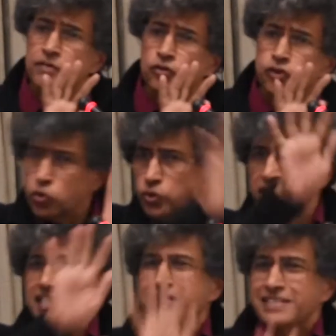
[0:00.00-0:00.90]
Through
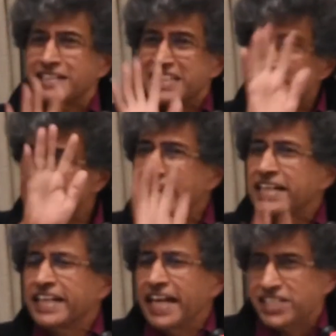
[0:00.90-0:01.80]
this
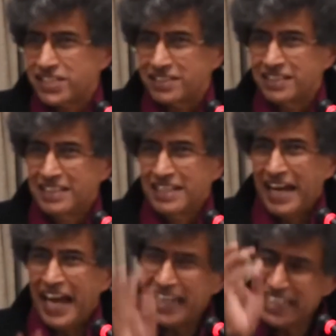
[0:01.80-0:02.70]
disaggregation,
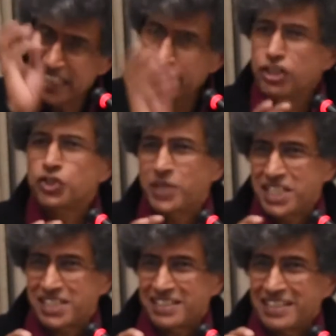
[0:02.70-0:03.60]

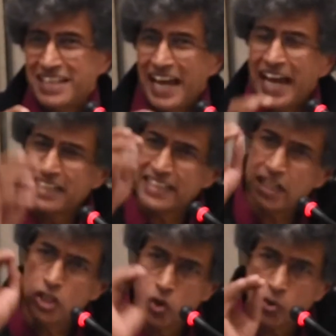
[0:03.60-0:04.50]
individuation, and
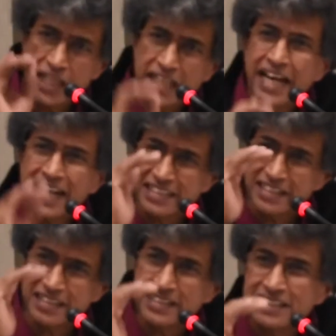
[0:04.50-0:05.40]
then looking at
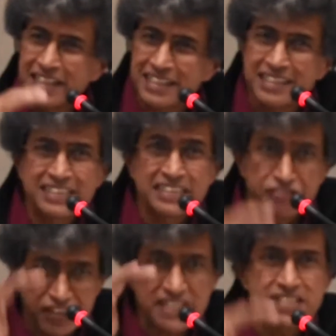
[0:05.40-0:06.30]
the
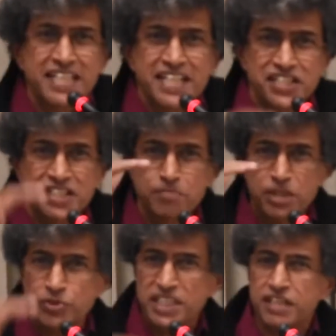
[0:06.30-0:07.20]
differentiation
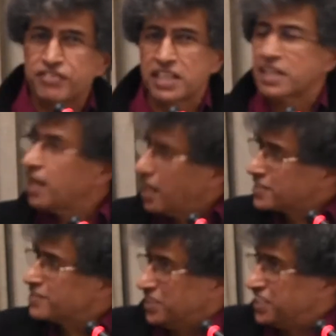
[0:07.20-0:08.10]
between different
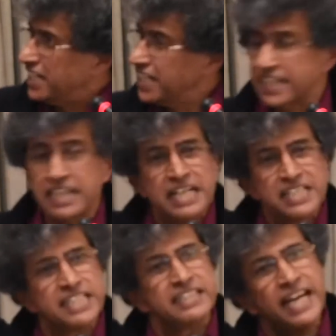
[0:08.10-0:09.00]
class, gender,
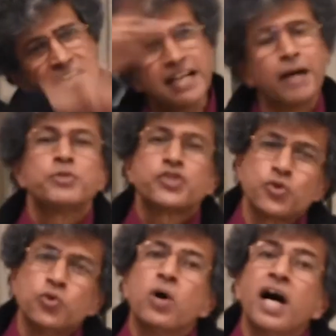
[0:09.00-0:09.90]
she then comes
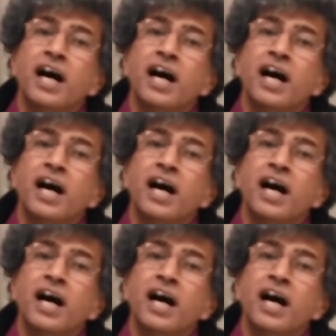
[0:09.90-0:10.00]
to